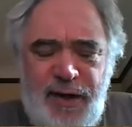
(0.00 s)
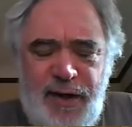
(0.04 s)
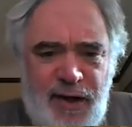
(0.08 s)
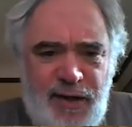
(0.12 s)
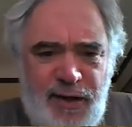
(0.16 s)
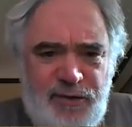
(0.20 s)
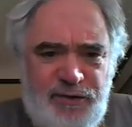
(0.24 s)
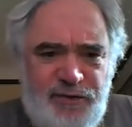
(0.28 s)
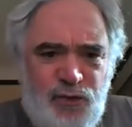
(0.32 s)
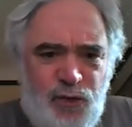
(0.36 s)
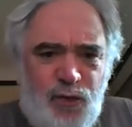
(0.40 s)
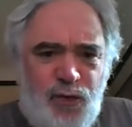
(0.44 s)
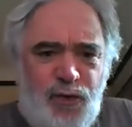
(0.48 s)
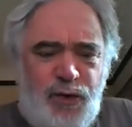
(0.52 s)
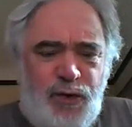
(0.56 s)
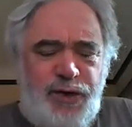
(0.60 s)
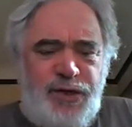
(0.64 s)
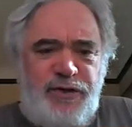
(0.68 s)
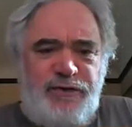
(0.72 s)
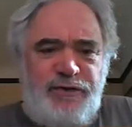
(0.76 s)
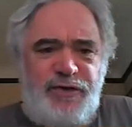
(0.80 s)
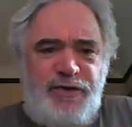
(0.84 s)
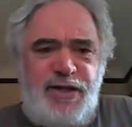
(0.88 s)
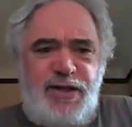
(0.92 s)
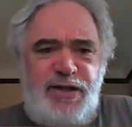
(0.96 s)
I
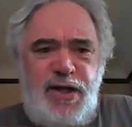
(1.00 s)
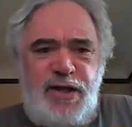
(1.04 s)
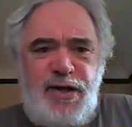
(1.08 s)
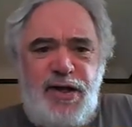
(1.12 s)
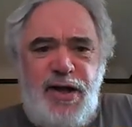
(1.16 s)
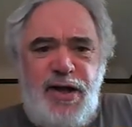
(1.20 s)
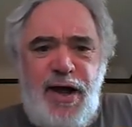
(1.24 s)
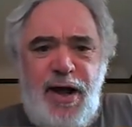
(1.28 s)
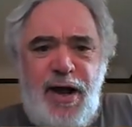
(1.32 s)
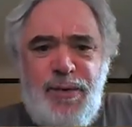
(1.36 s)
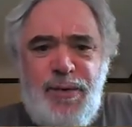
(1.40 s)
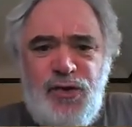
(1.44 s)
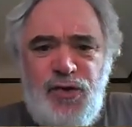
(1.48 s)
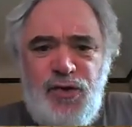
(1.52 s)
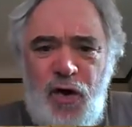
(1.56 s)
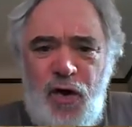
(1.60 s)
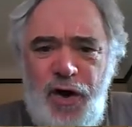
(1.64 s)
already said that economists